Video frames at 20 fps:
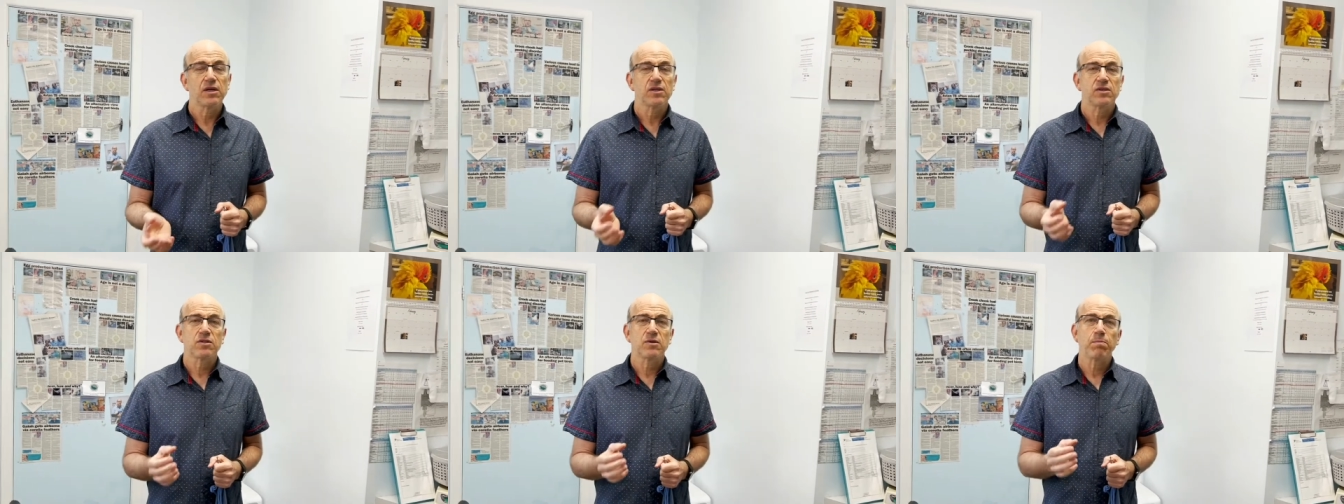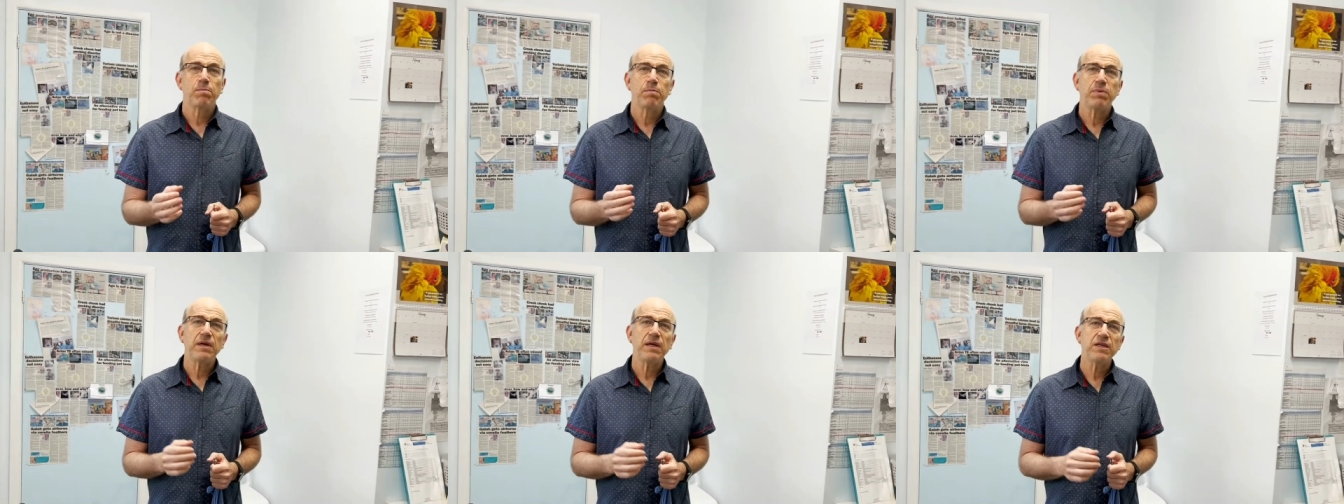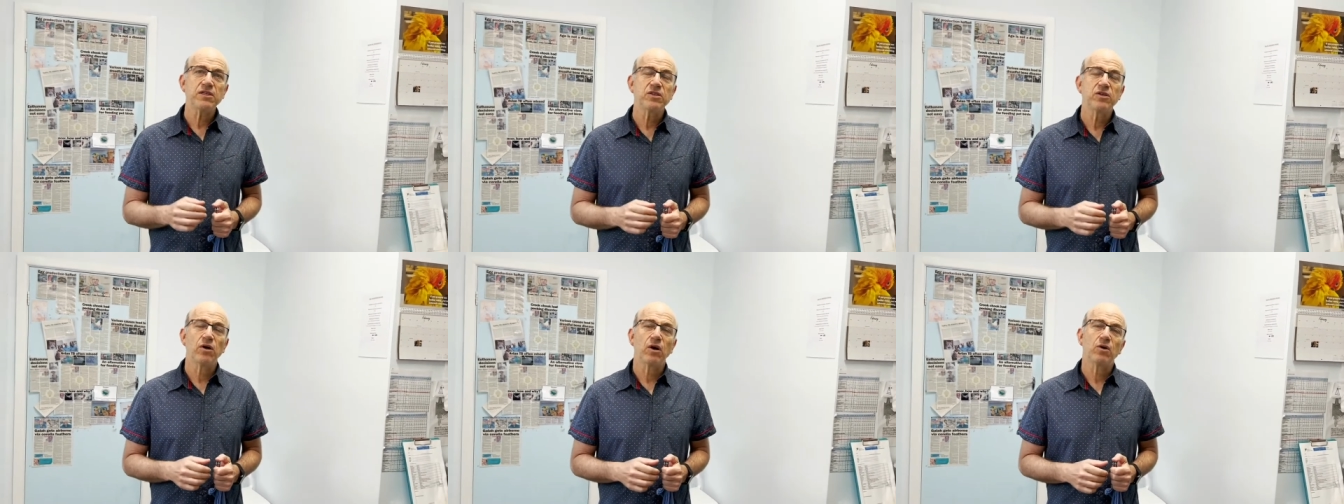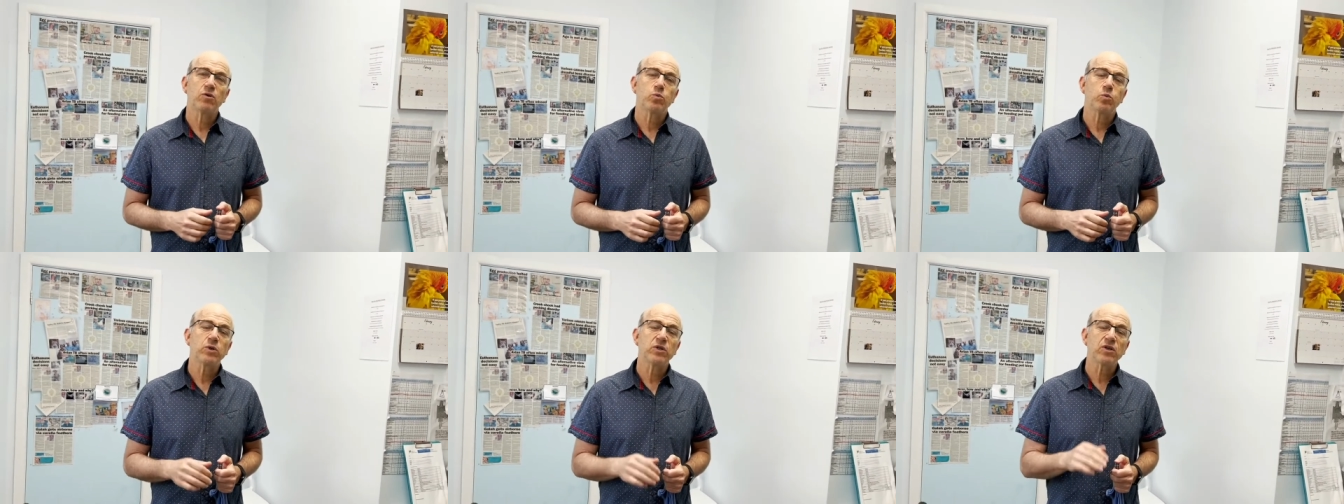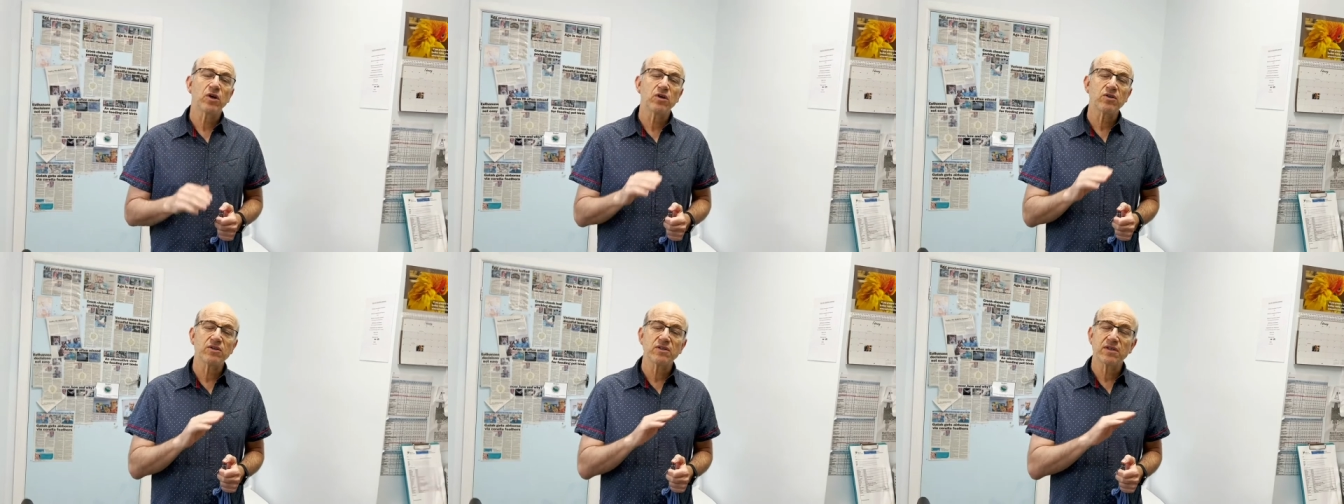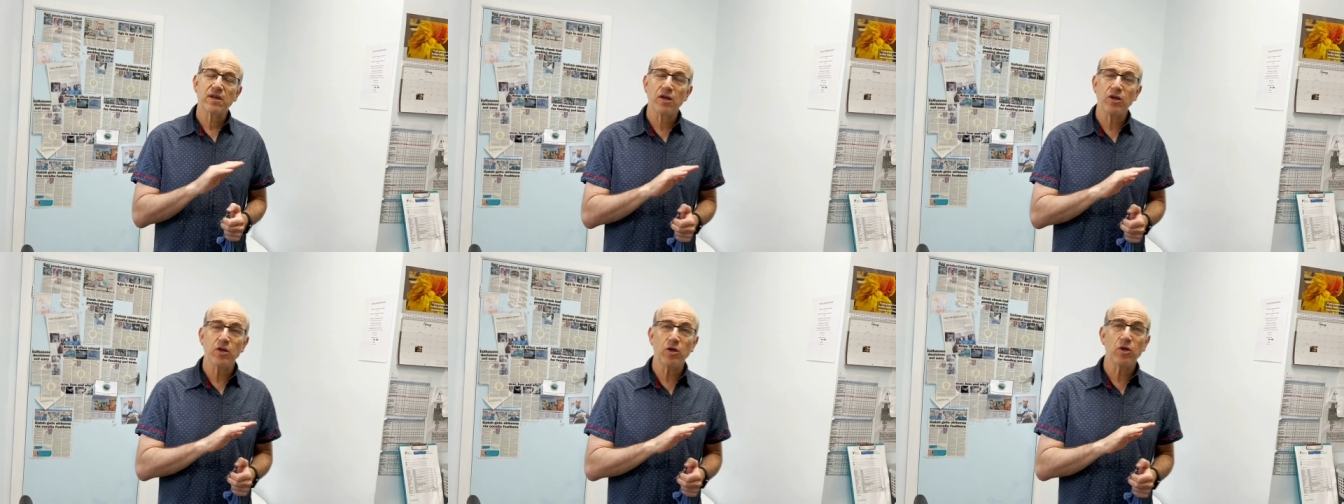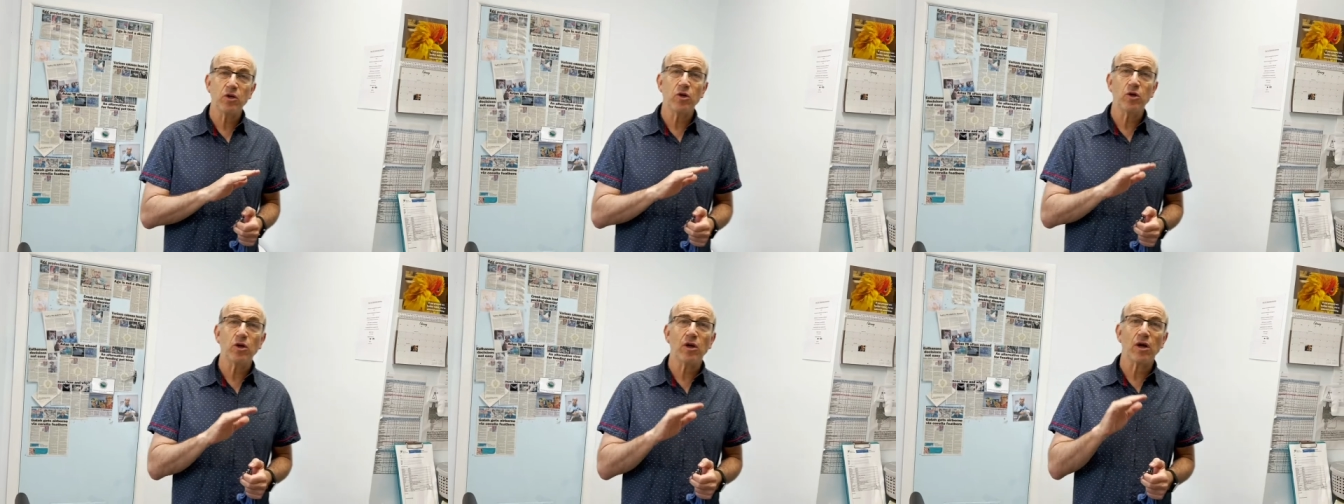So please note, we don't say
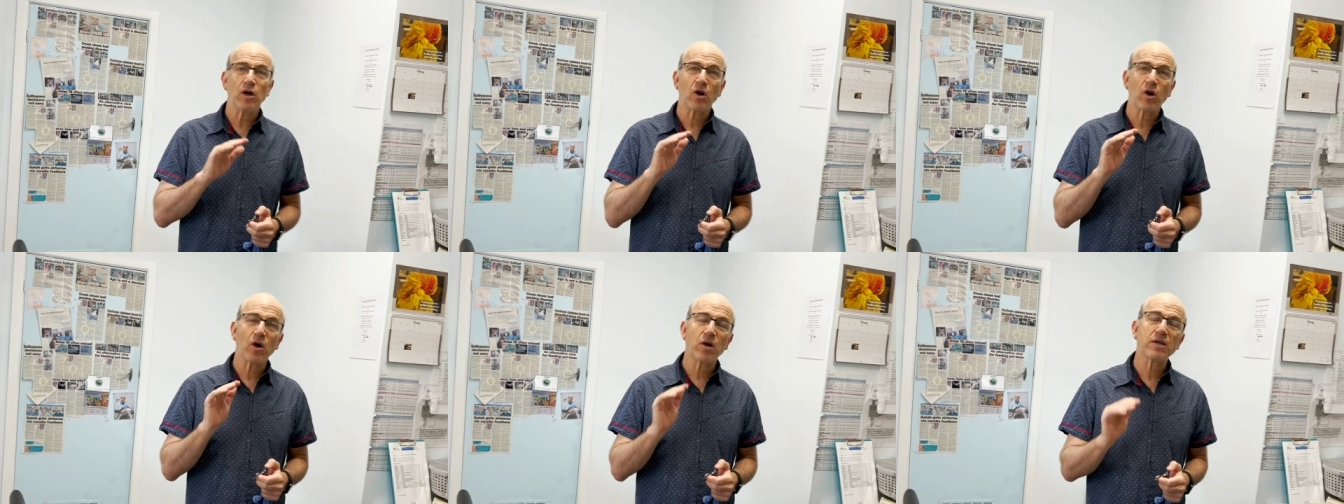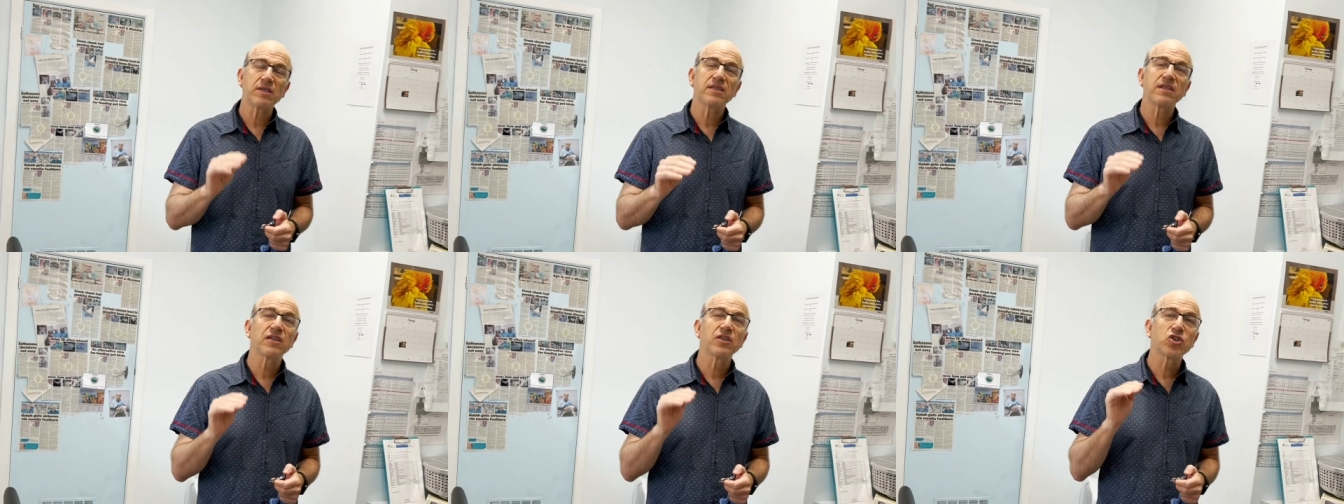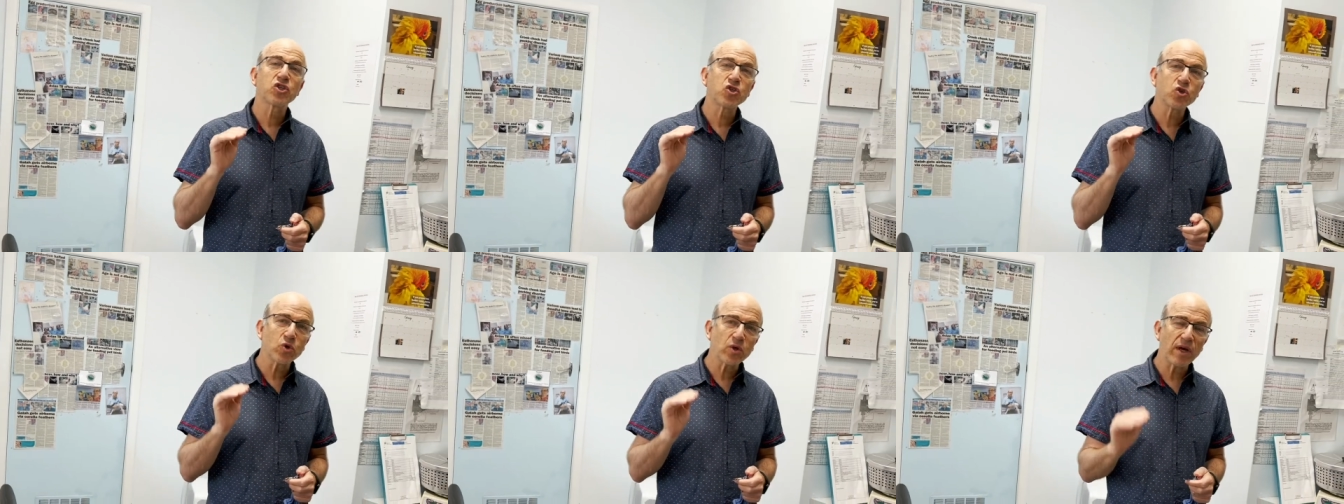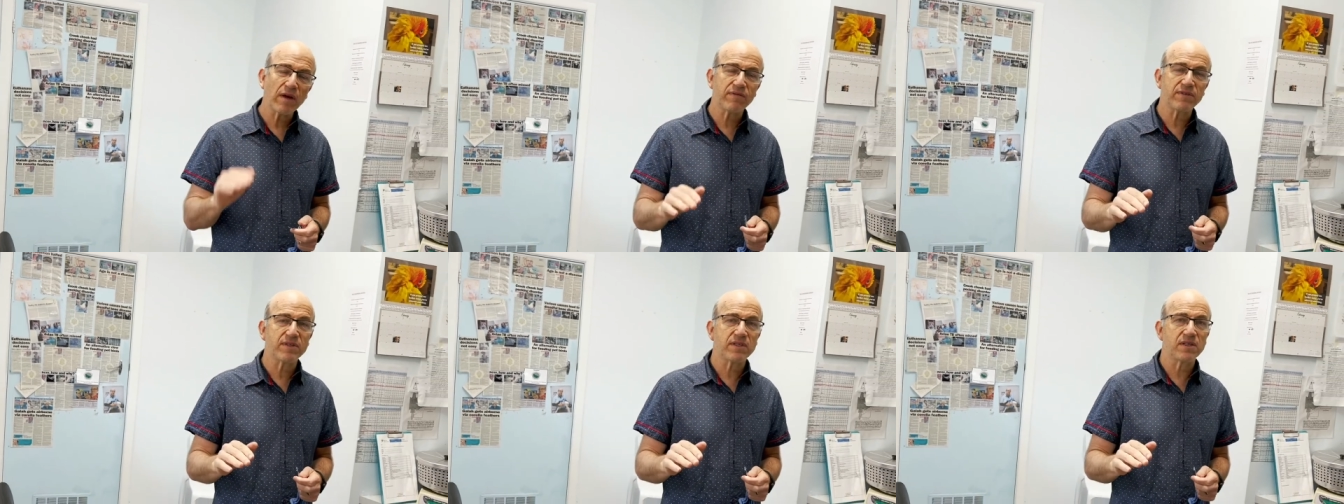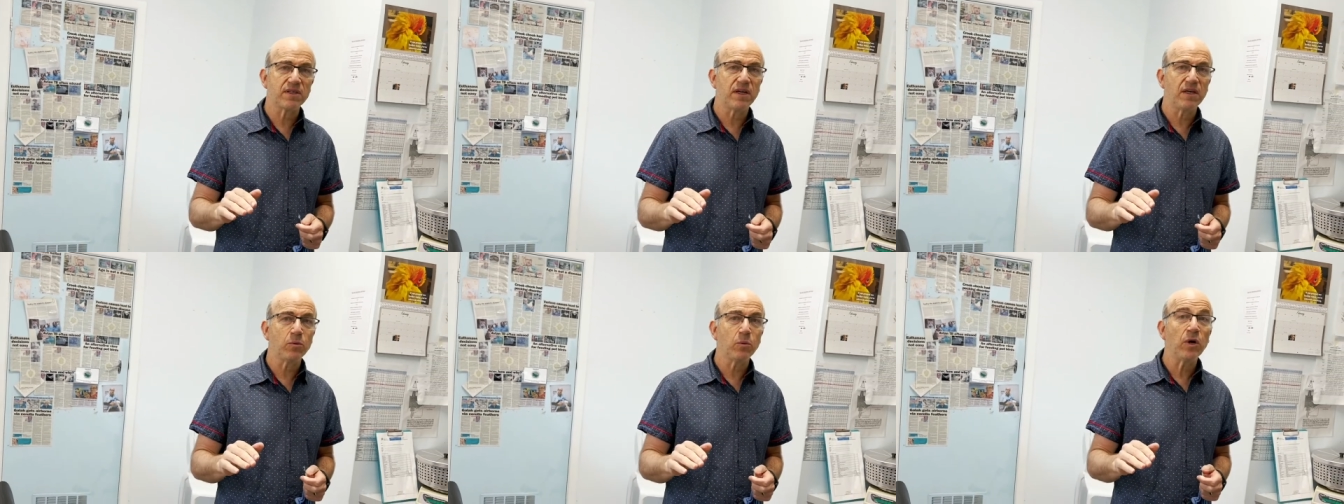cockatiels should have seed.